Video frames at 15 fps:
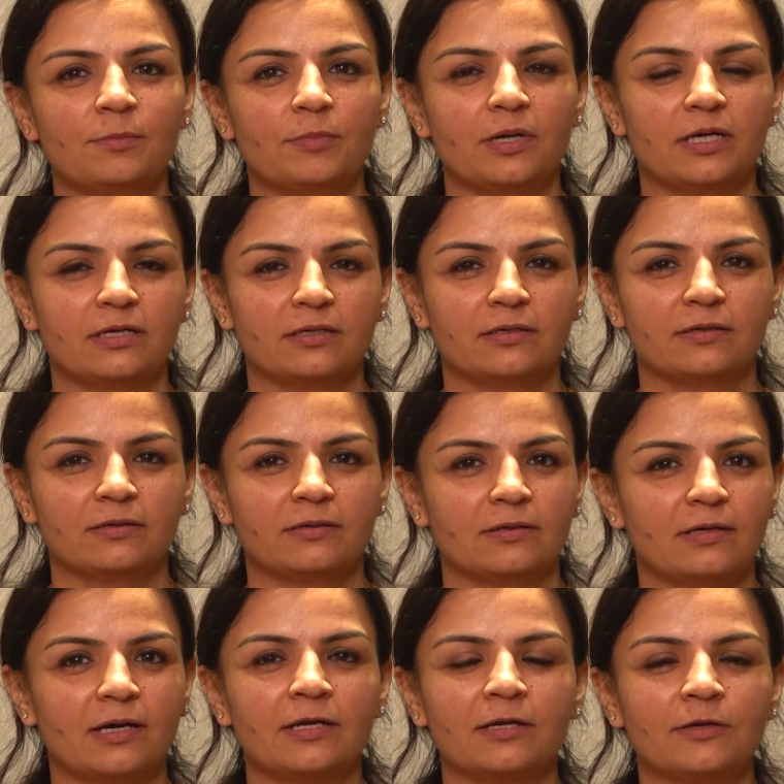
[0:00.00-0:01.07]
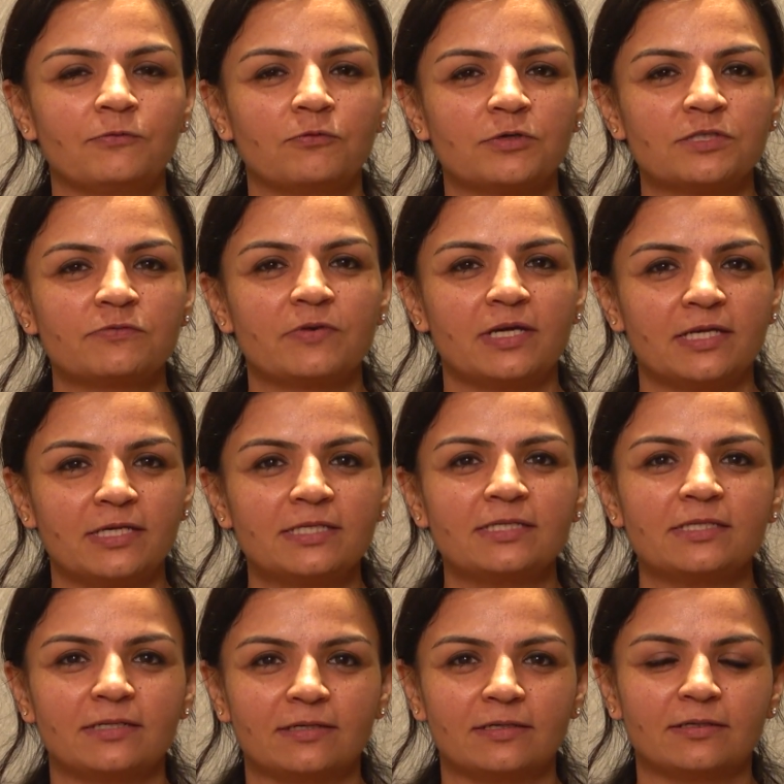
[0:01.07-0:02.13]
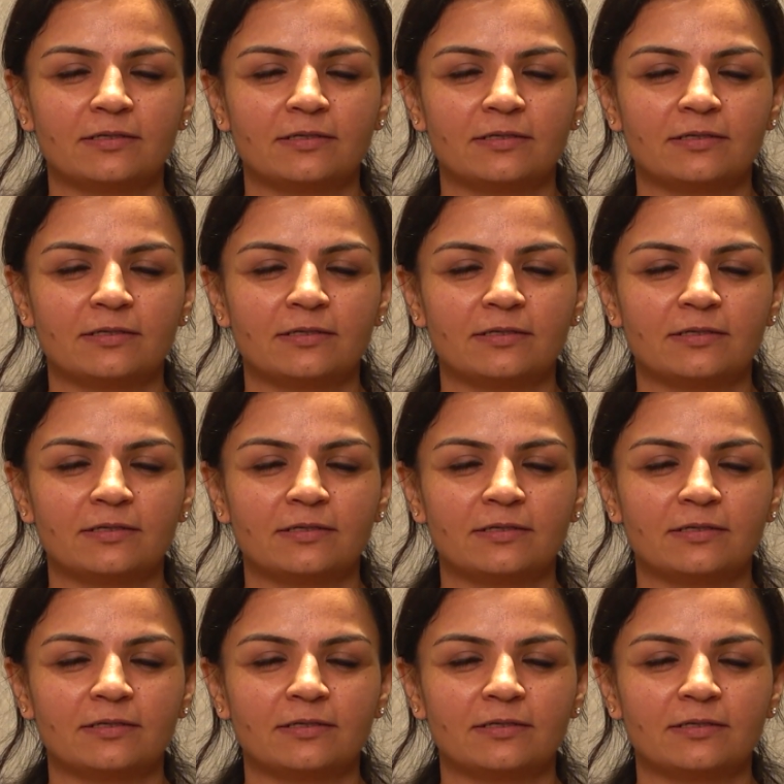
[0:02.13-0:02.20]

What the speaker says: but it was a very